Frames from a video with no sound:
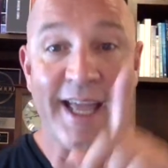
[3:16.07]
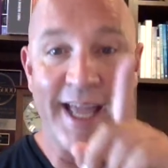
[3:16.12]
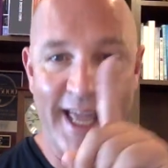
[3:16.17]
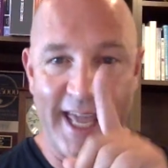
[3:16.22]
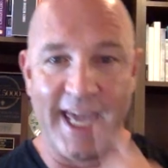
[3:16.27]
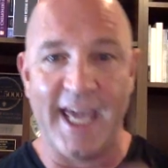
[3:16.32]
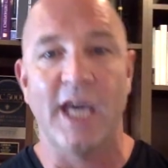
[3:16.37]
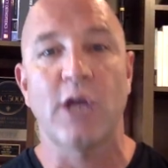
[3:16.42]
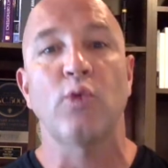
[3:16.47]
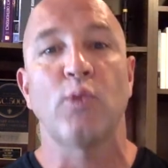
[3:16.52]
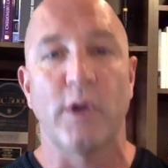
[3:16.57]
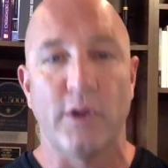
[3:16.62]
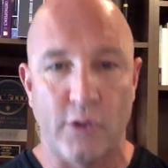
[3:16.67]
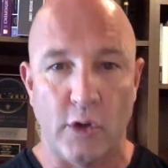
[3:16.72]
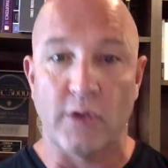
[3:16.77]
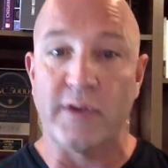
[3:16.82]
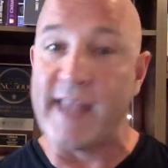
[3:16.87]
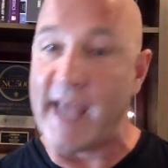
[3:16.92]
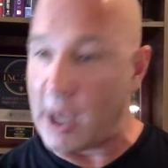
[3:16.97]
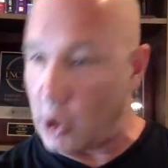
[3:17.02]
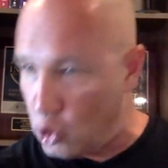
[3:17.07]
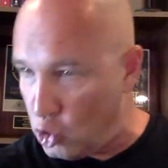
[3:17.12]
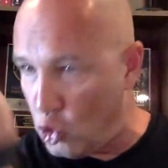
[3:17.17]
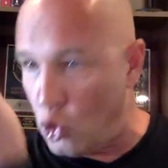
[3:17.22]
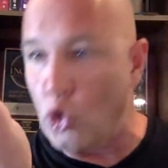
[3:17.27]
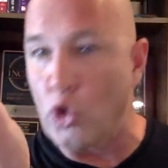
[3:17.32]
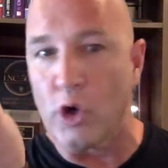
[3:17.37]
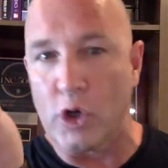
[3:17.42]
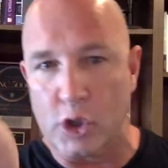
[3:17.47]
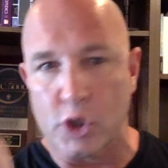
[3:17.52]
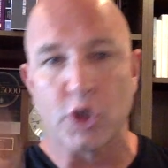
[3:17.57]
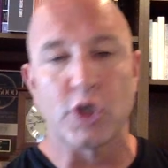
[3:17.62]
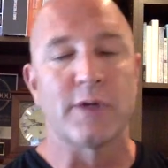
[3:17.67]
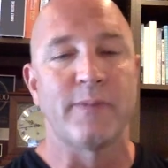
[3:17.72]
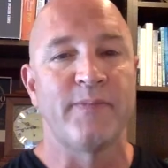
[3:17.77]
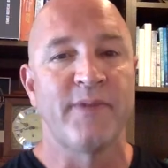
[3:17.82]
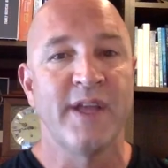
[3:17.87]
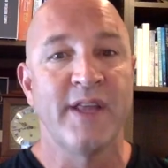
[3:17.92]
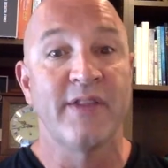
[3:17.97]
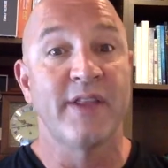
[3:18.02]
And we took that
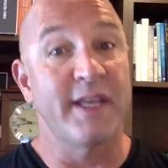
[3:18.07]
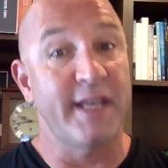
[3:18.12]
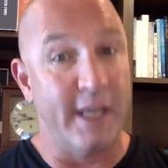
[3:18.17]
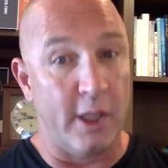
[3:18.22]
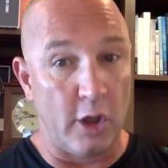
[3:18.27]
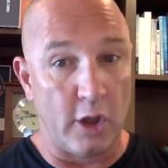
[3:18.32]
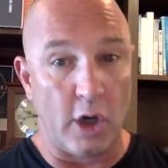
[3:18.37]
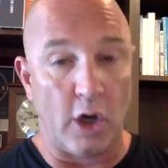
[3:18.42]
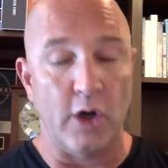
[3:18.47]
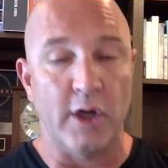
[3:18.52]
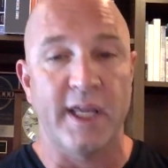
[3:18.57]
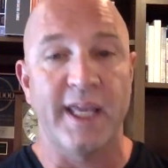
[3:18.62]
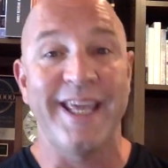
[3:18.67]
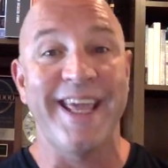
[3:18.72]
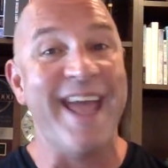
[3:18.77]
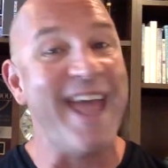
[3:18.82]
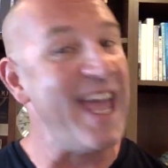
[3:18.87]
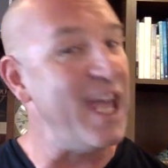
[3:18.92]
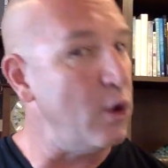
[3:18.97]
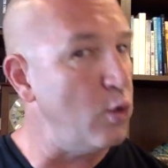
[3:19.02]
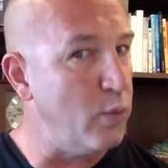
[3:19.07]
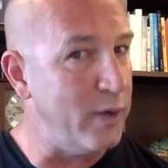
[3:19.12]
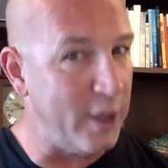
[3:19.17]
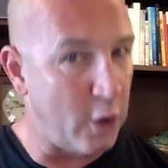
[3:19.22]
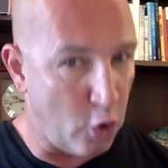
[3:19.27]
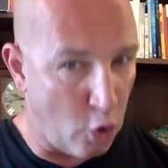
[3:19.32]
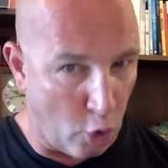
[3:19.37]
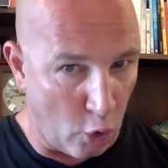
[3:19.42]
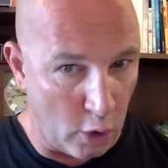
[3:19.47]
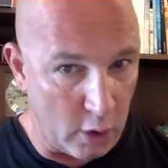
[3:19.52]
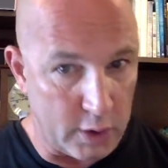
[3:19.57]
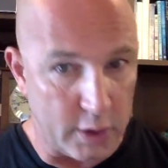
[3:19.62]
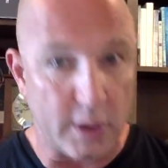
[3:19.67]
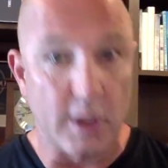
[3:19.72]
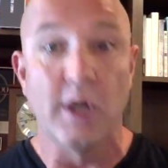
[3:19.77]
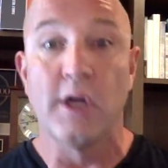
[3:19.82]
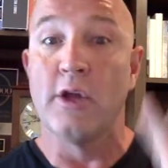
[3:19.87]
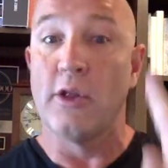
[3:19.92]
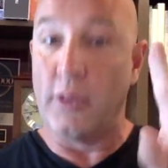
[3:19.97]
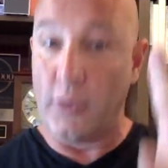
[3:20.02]
course, the Dale Carnegie eight-week
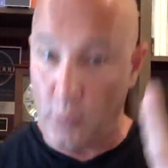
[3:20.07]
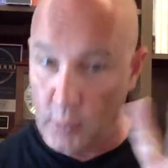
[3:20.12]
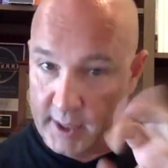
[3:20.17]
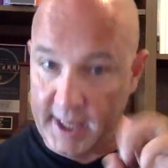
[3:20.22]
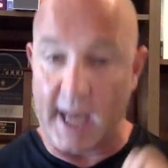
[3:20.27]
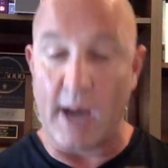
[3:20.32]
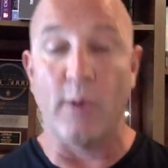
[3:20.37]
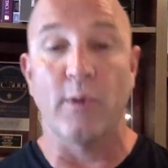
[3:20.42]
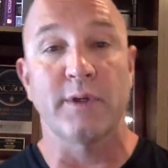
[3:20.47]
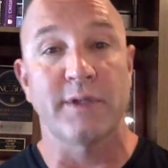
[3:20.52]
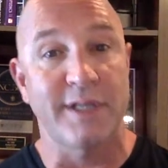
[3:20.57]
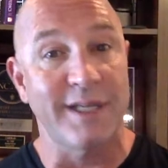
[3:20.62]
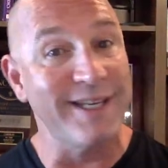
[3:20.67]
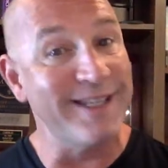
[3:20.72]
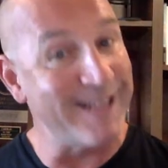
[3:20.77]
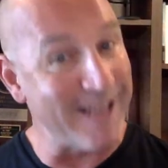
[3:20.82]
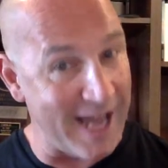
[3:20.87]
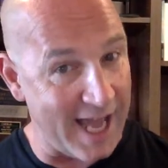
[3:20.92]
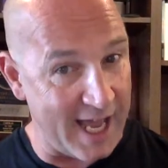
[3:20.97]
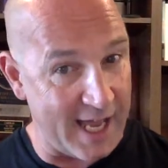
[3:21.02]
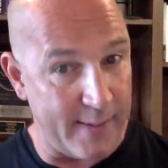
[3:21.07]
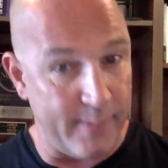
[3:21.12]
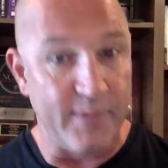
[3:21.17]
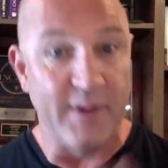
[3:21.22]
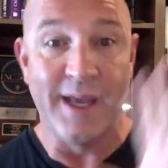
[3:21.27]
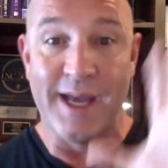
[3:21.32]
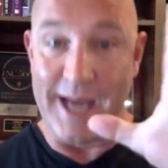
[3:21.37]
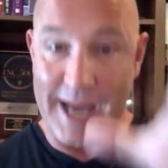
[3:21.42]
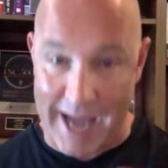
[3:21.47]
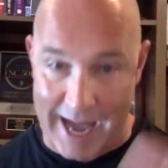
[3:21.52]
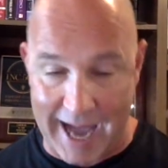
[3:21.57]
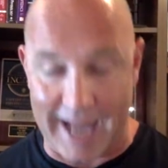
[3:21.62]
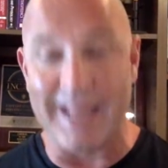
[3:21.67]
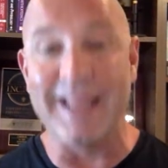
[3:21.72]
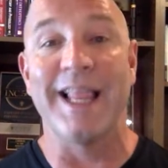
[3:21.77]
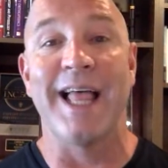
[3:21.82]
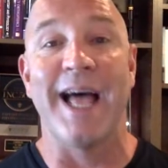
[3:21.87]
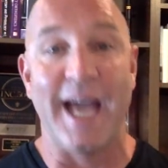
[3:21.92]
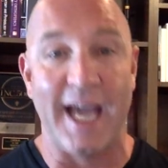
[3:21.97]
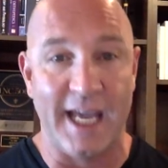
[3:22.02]
course, three hours at a time,
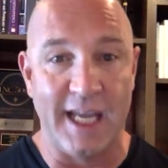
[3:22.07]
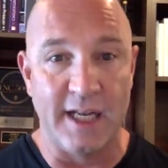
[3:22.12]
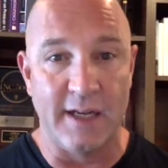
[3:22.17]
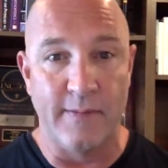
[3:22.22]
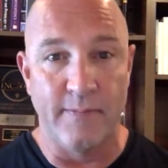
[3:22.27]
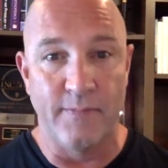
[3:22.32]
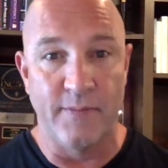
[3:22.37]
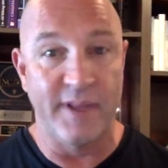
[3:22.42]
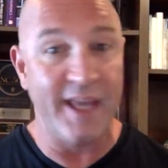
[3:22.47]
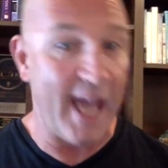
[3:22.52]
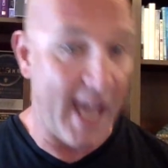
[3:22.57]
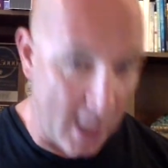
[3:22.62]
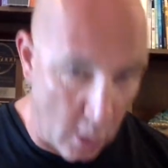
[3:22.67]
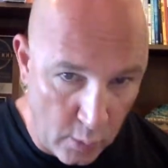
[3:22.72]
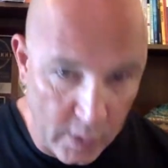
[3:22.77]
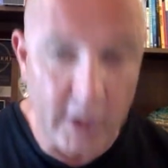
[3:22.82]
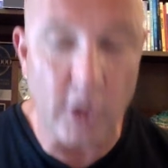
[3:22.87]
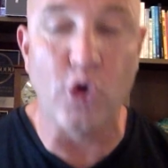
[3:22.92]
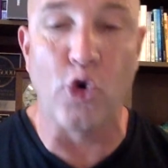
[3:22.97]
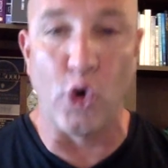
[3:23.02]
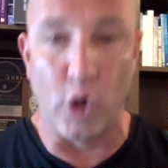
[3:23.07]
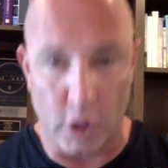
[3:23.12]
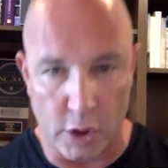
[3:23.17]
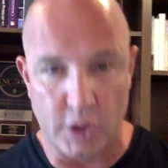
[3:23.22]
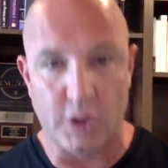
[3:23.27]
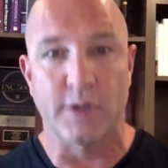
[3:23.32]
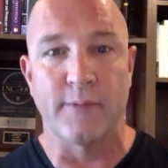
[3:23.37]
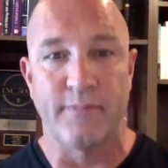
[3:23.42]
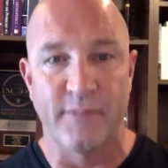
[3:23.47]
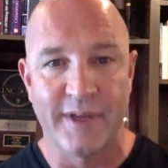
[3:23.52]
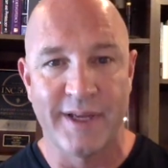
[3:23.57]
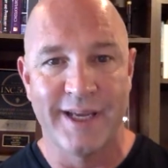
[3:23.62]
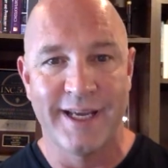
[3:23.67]
online, the eight-week course,